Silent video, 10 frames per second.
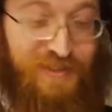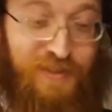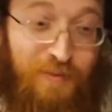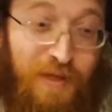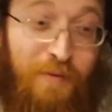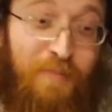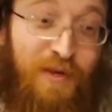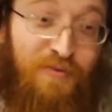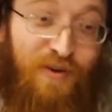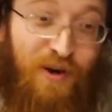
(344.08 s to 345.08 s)
So there's something about
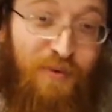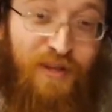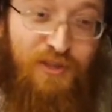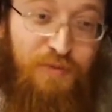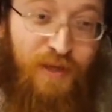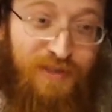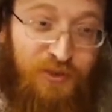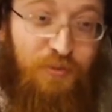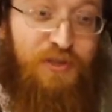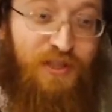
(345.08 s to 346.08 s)
being far away that just makes it
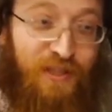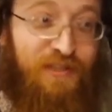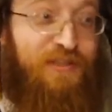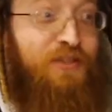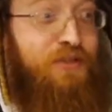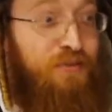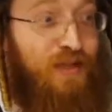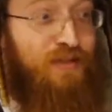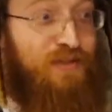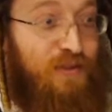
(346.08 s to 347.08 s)
so much easier to
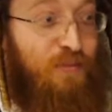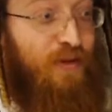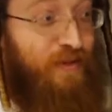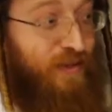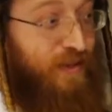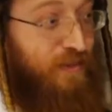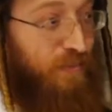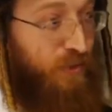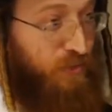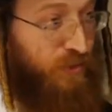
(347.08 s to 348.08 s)
relate to someone,
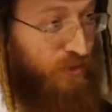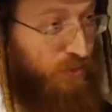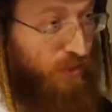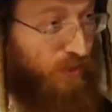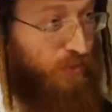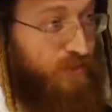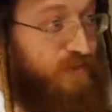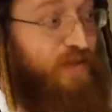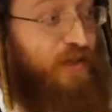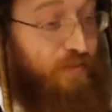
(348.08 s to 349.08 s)
because when you're too
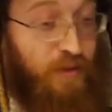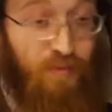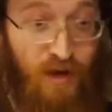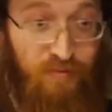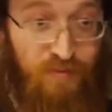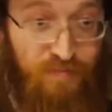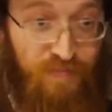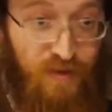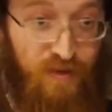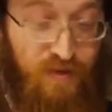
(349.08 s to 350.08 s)
close, it could be a problem.
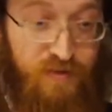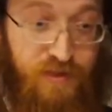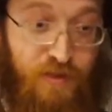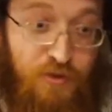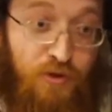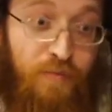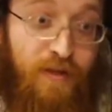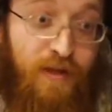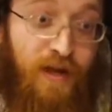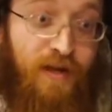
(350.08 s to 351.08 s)
Say the joke
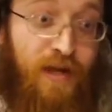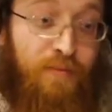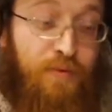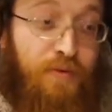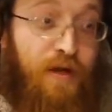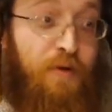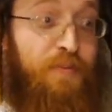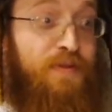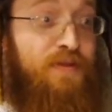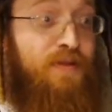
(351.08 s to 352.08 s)
about the guy that came to a
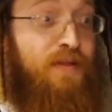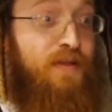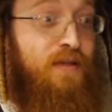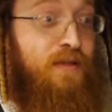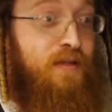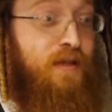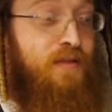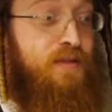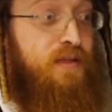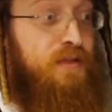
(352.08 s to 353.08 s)
therapist, and
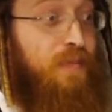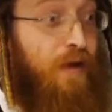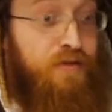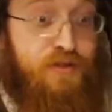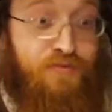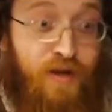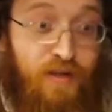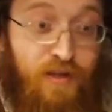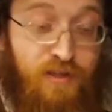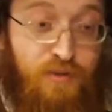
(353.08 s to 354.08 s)
he said that his marriage is
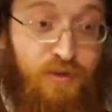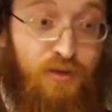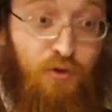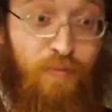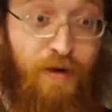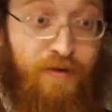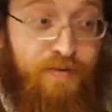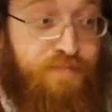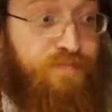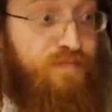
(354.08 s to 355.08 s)
failing, he doesn't know what to do about
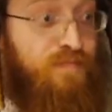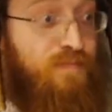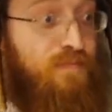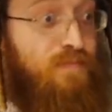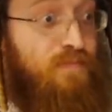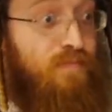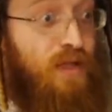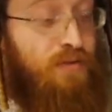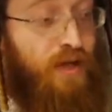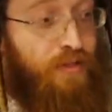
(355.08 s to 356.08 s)

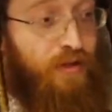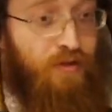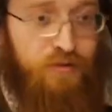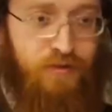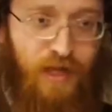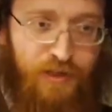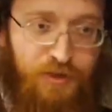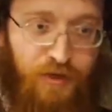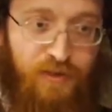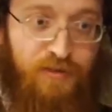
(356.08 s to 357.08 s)
it. So I think you're under a lot of
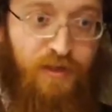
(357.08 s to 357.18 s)
stress.